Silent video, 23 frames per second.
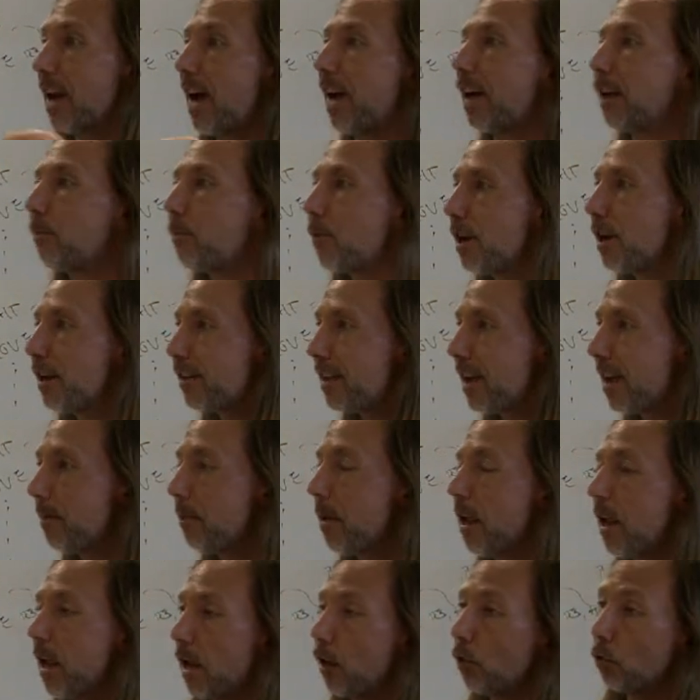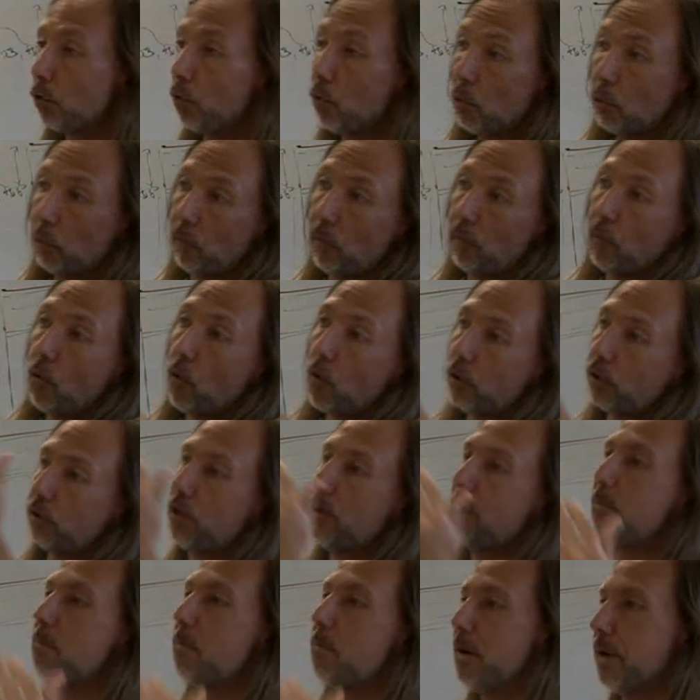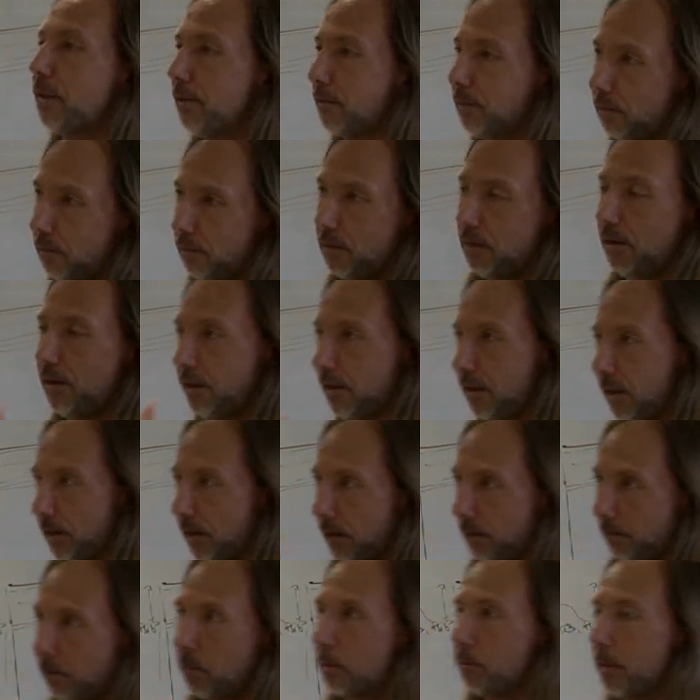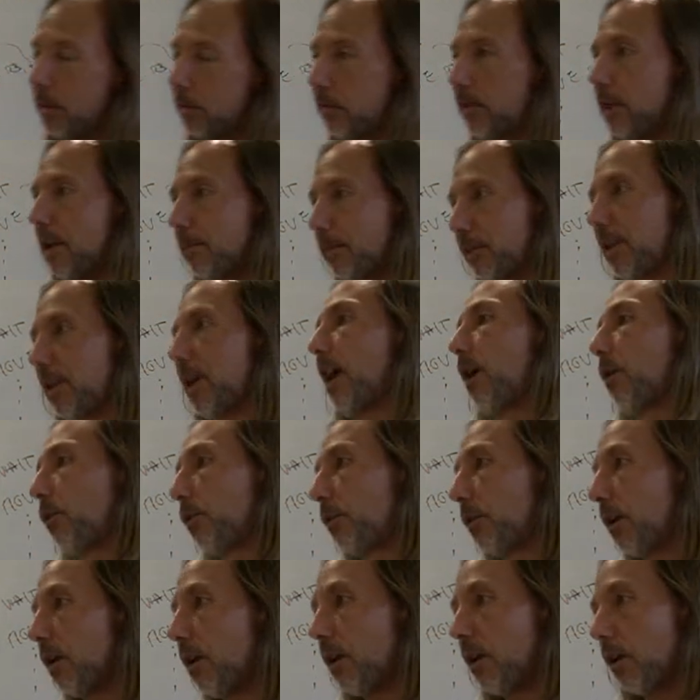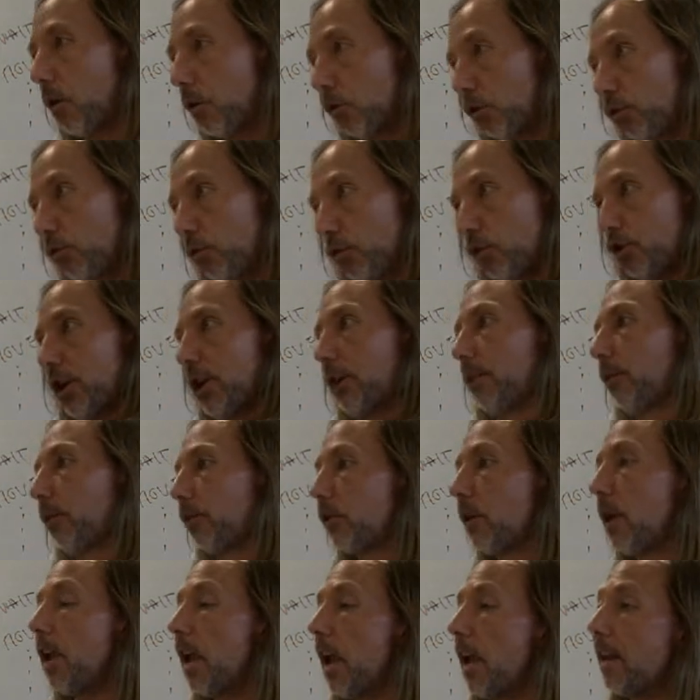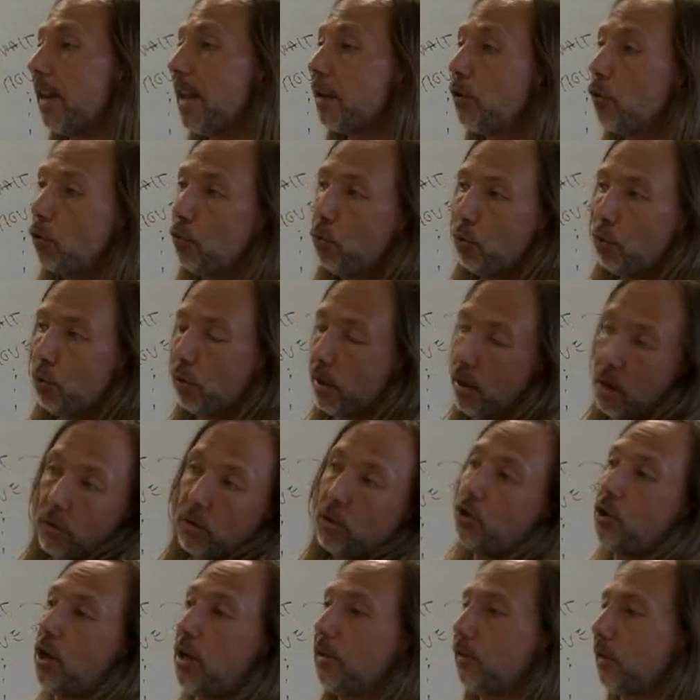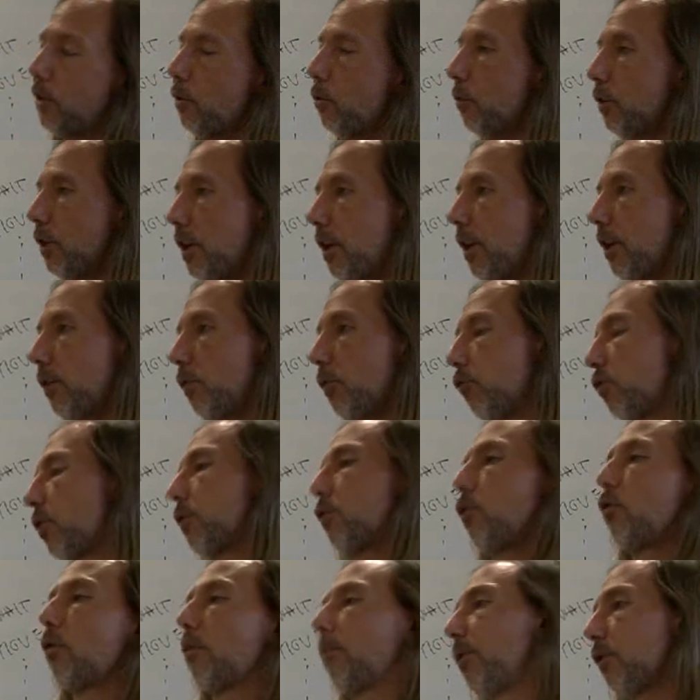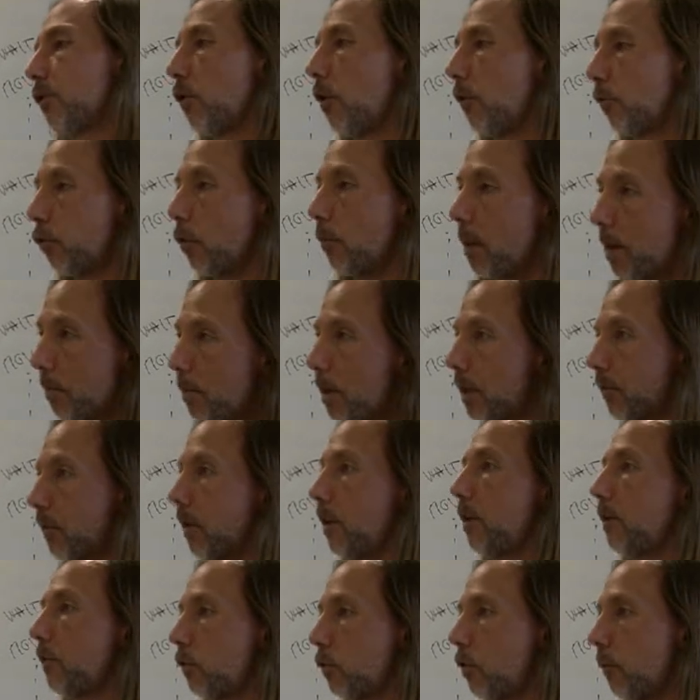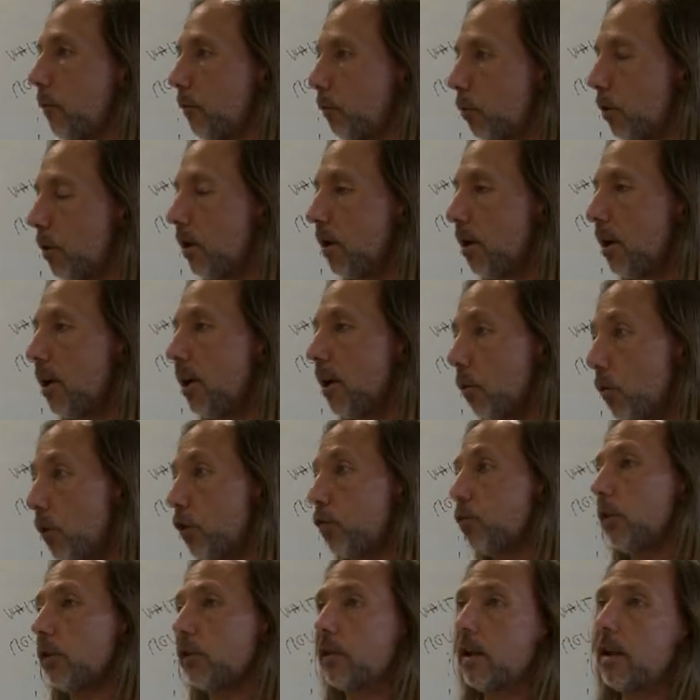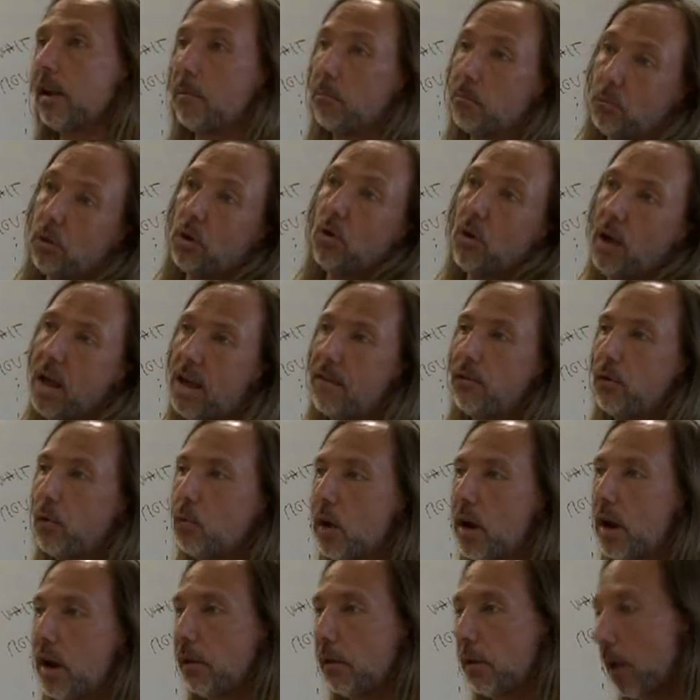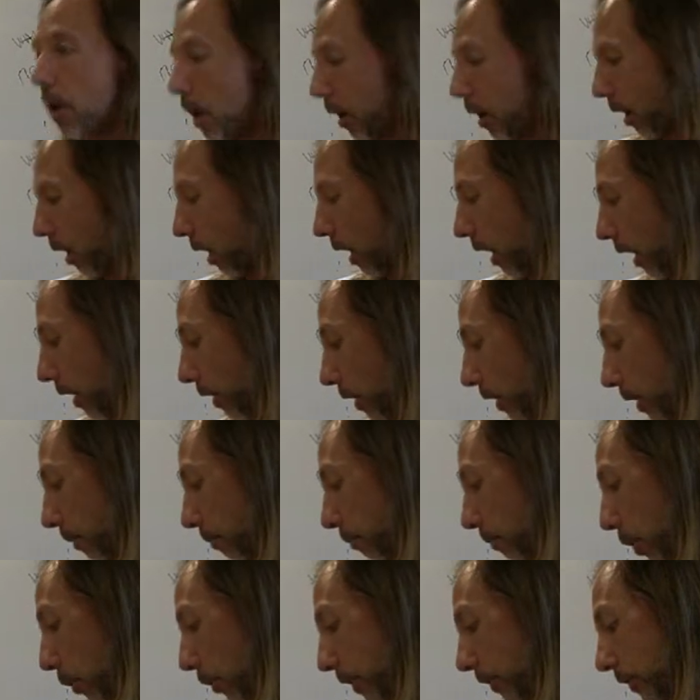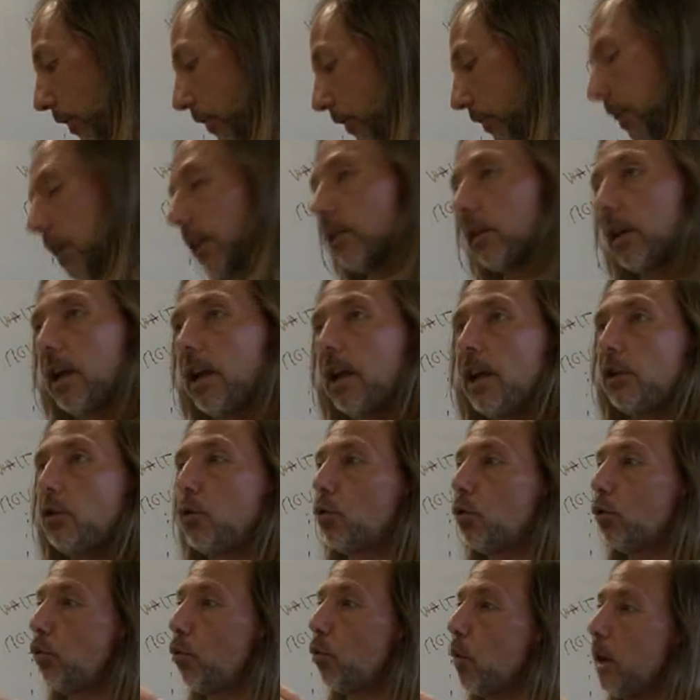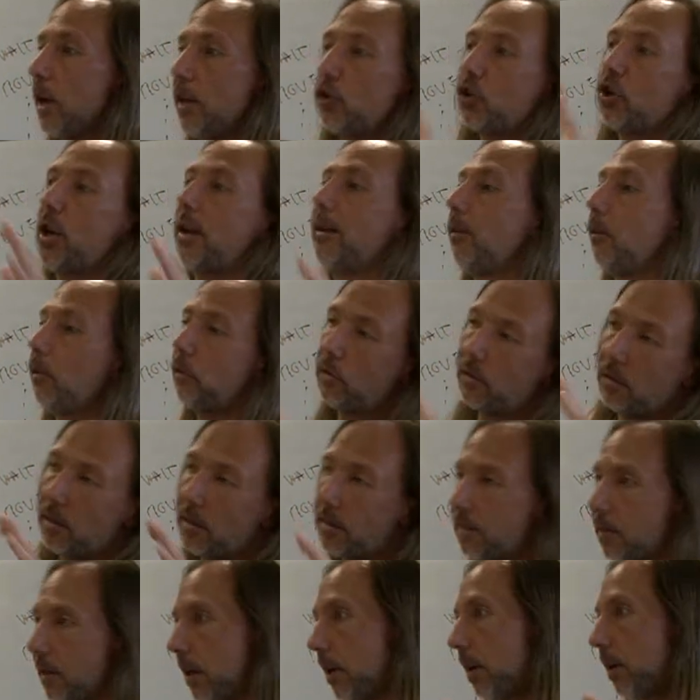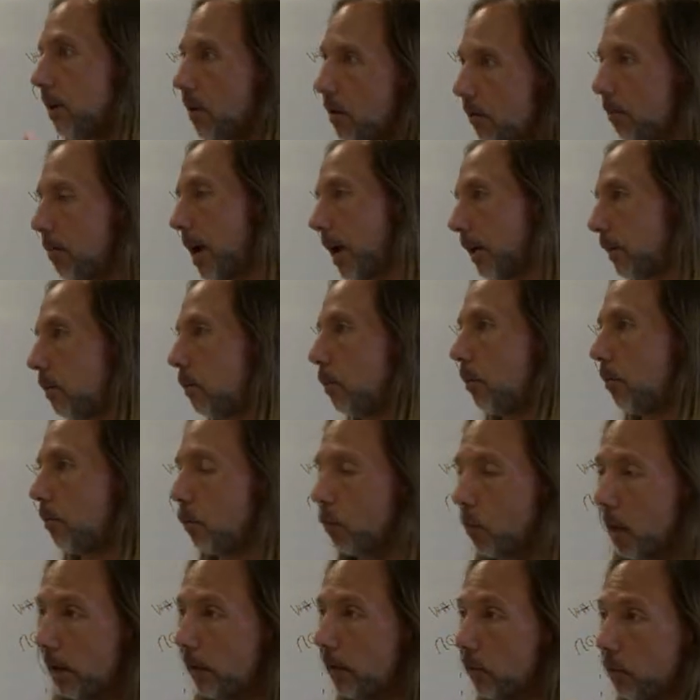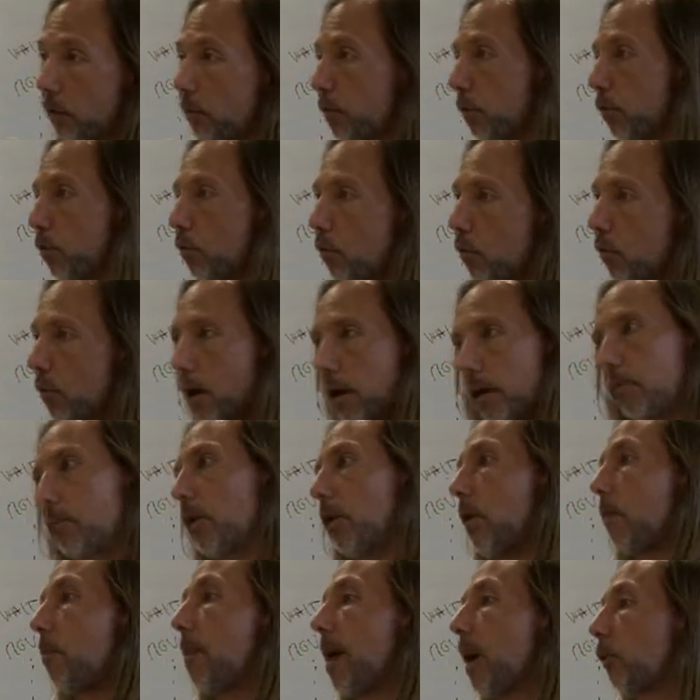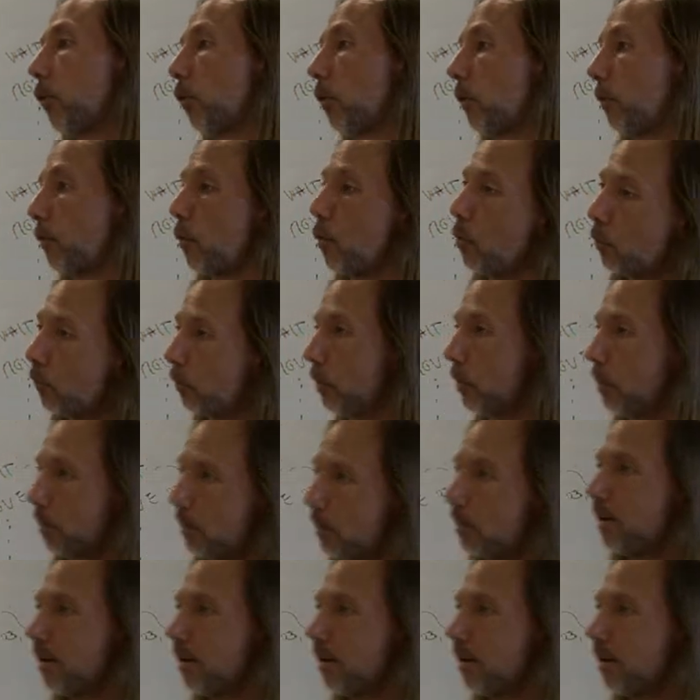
calibrate them. It could do 14-bit uh, PCM sound on two channels. And then you do the other channels that you need, you just do them in software by mixing in software, which was you know heavyweight. And the, uh, on the 68K, you could do eight channels, let's say, maximum, while the CPU, like the mouse is frozen,